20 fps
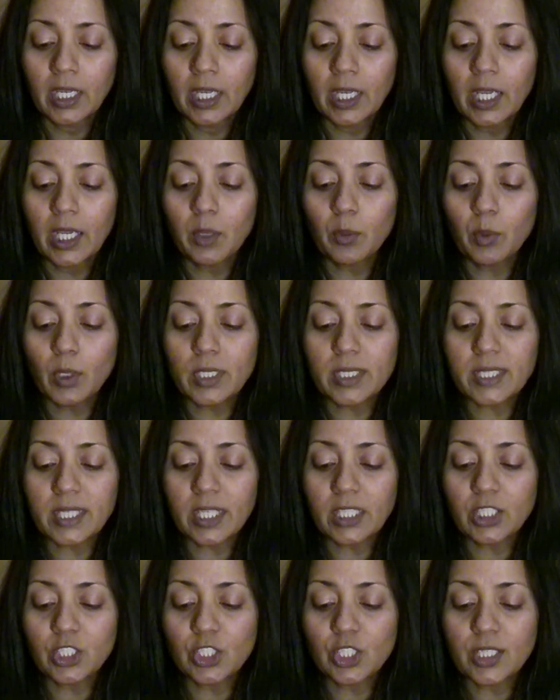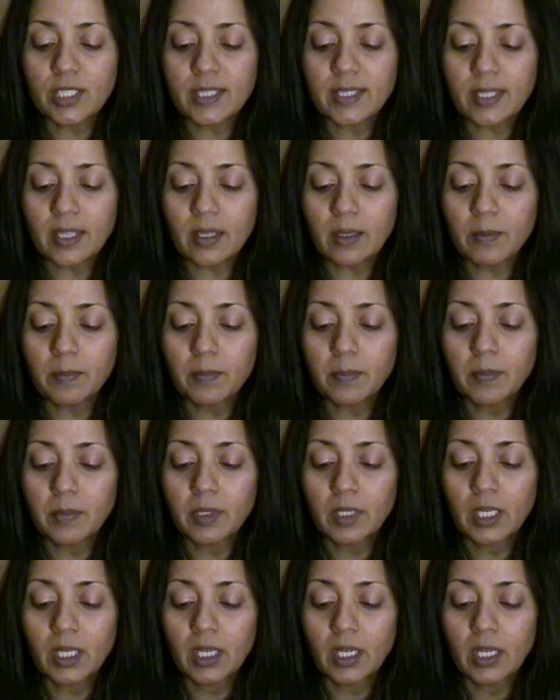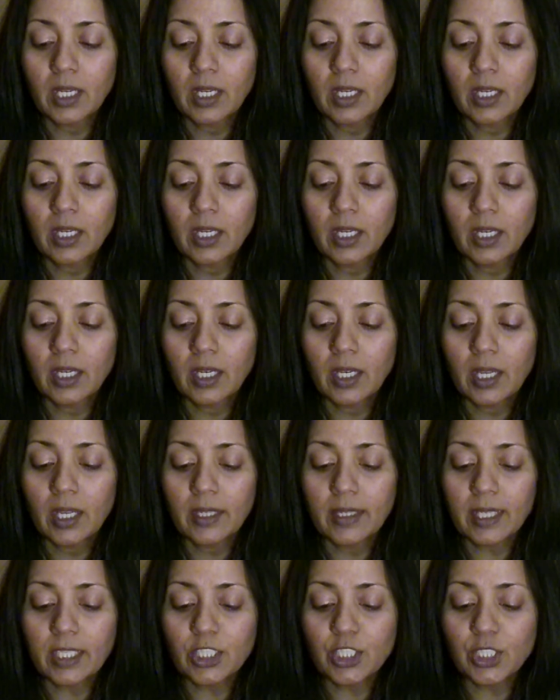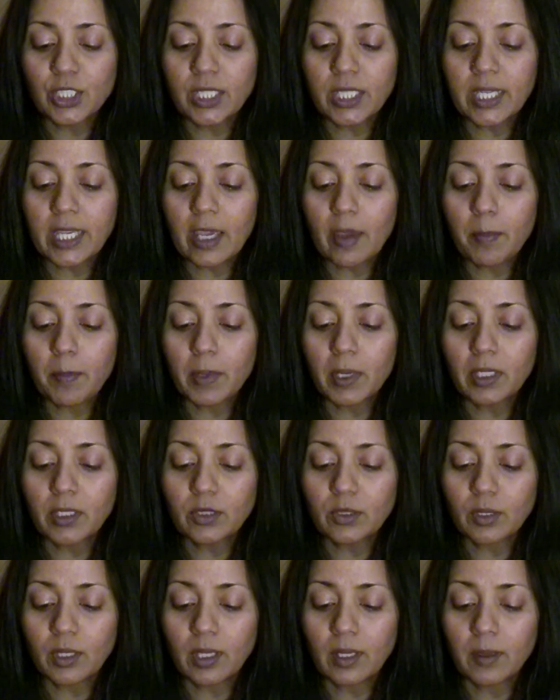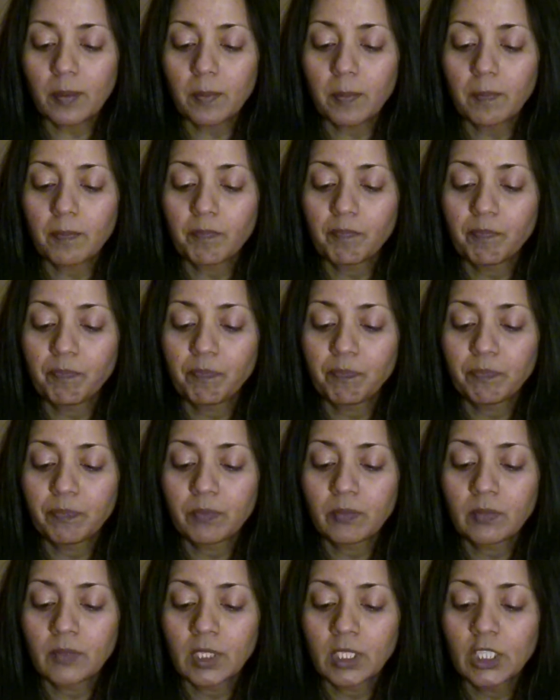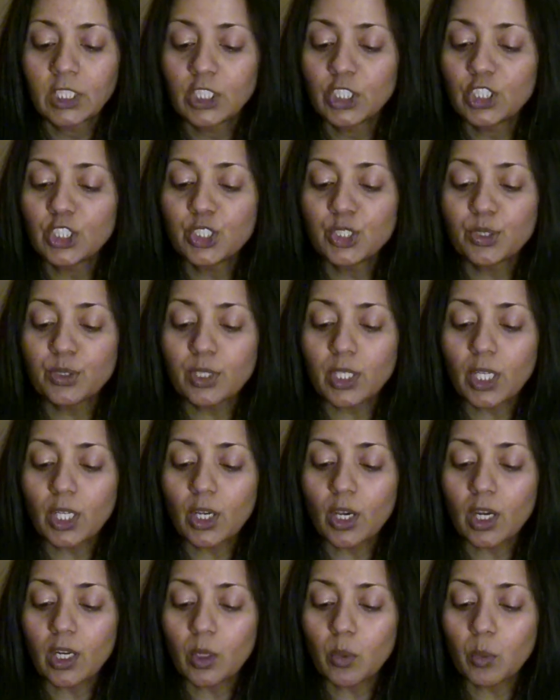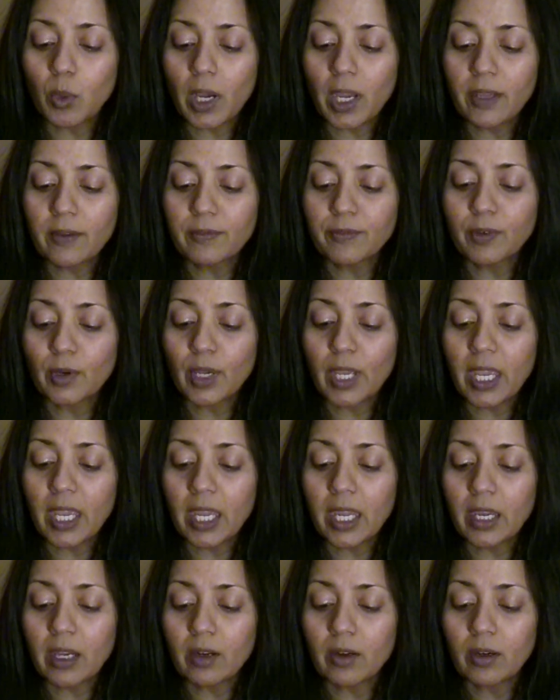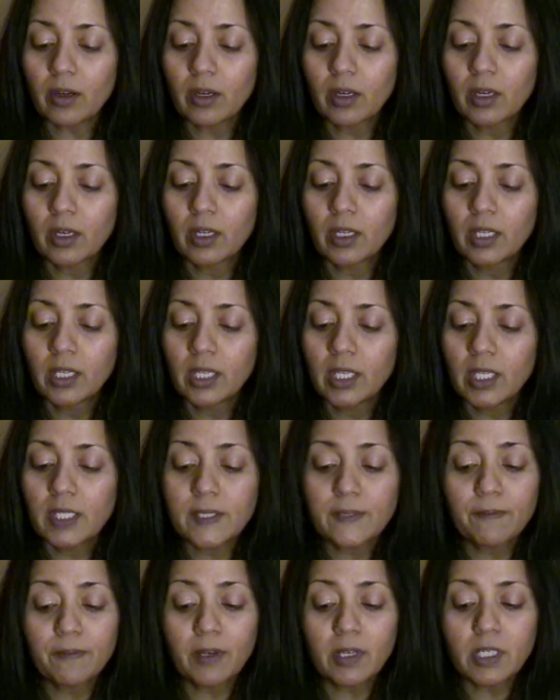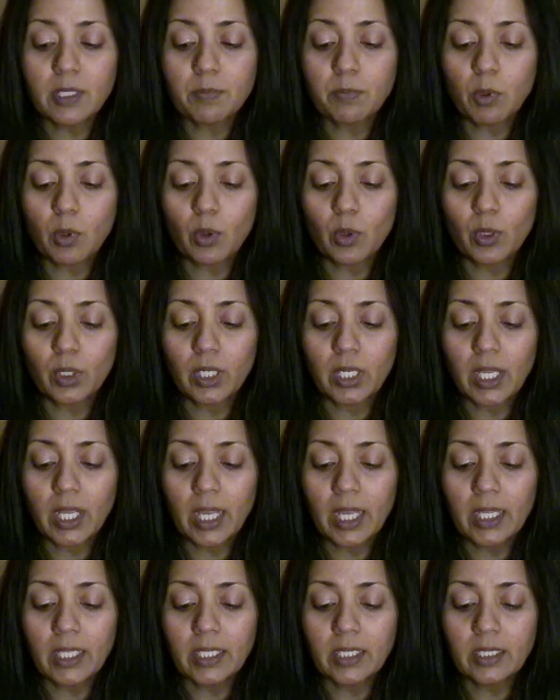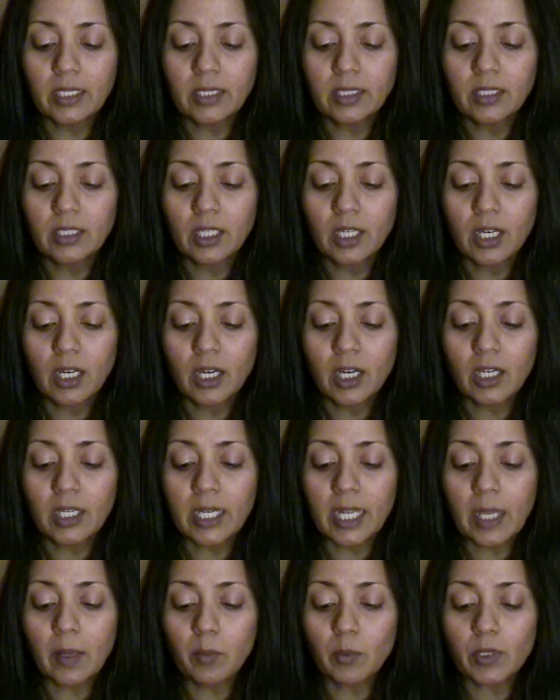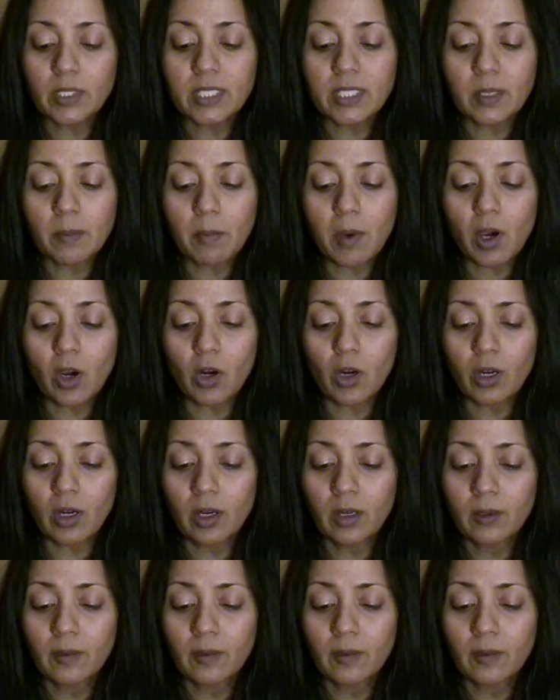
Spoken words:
It was at Chezib that she gave birth to him. Judah got a wife for Er, his firstborn, and her name was Tamar.